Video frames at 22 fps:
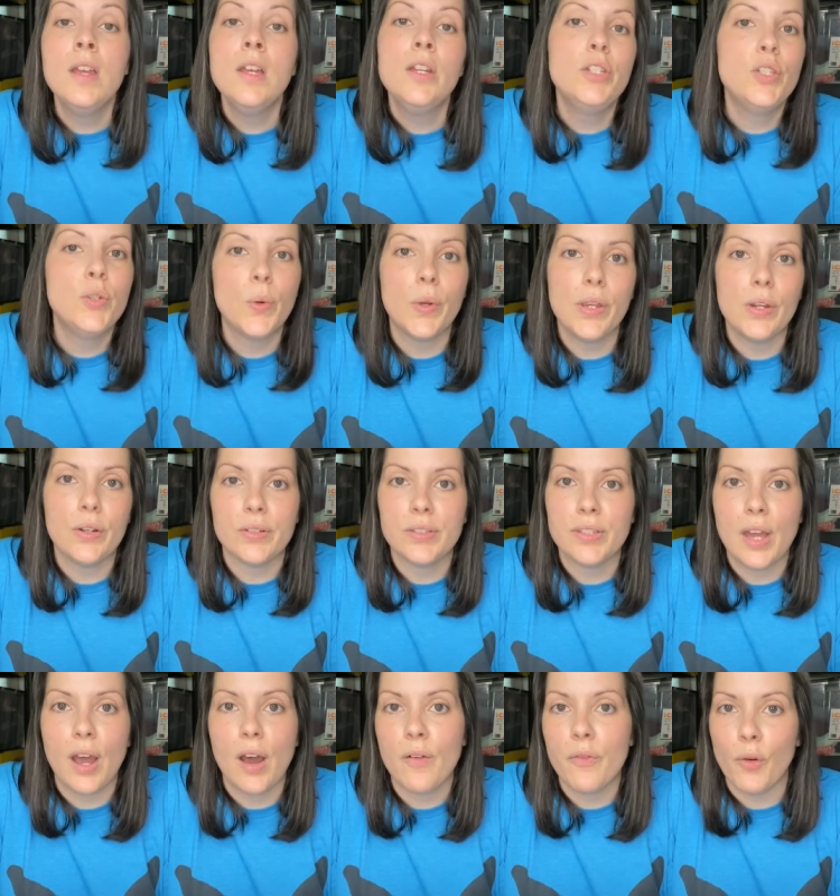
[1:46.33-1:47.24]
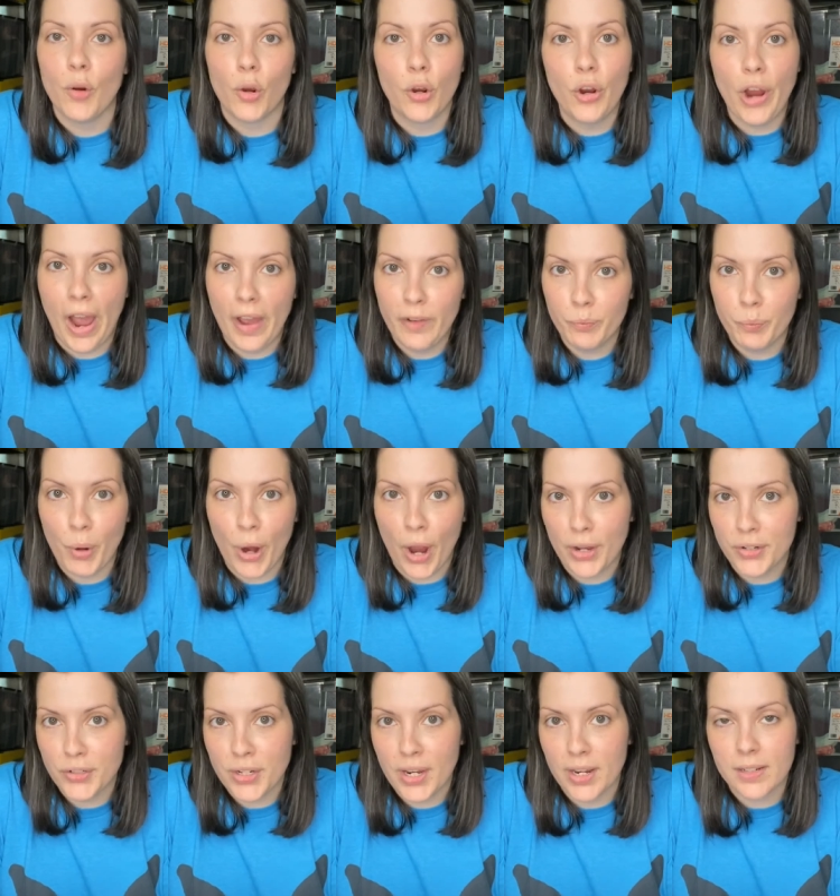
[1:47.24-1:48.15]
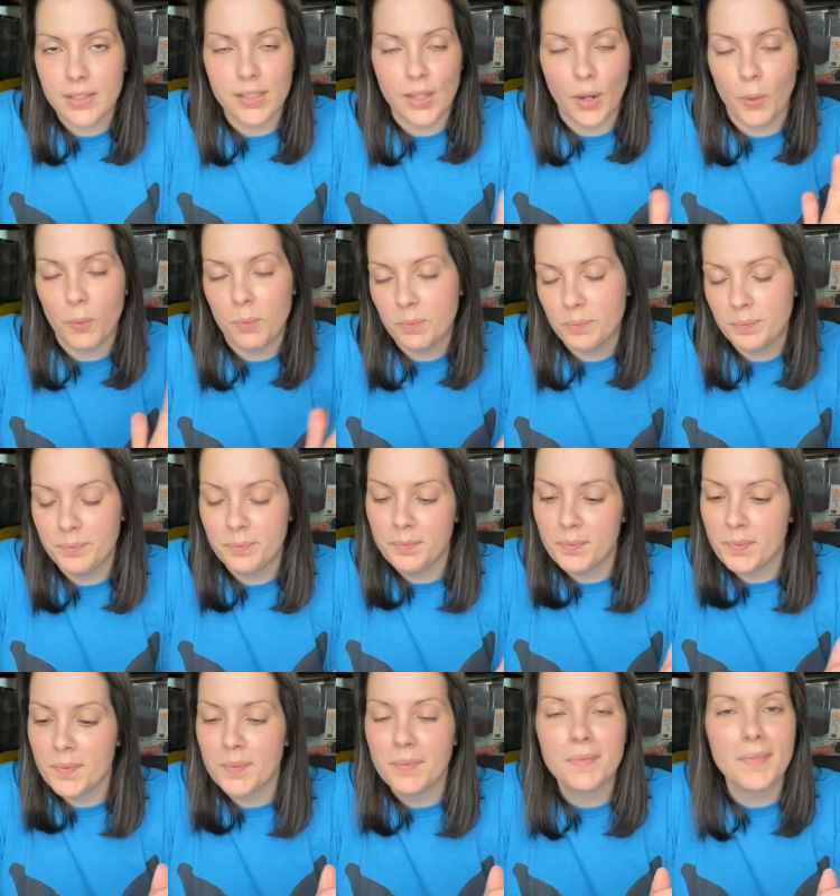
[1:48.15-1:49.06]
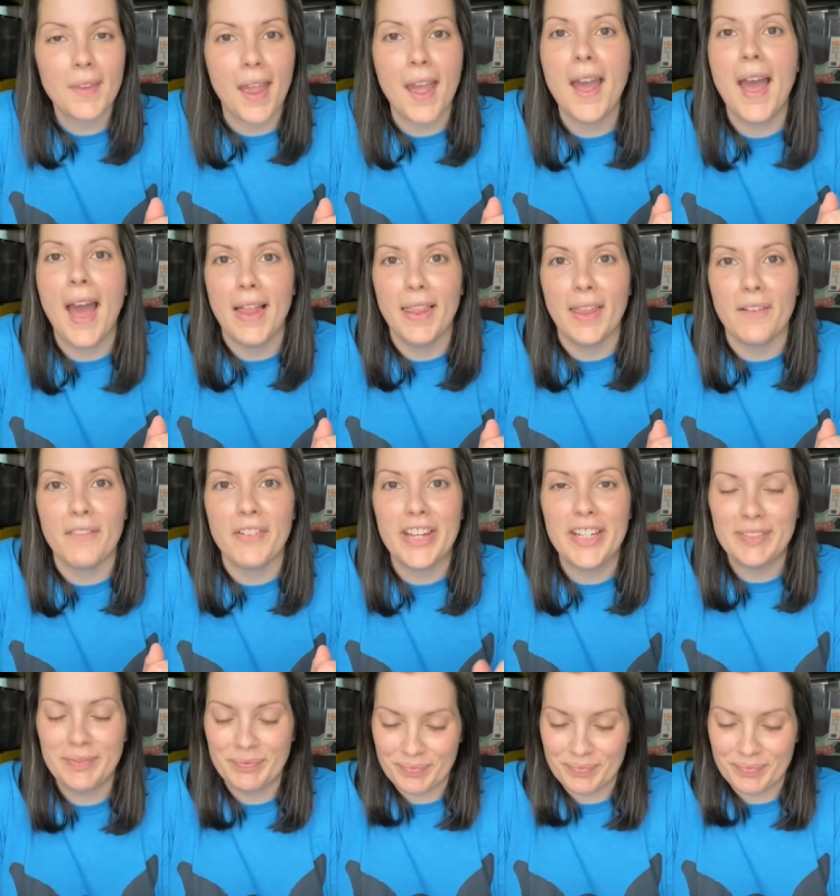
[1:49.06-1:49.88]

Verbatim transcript: do-it-yourself or craft projects. So I love it.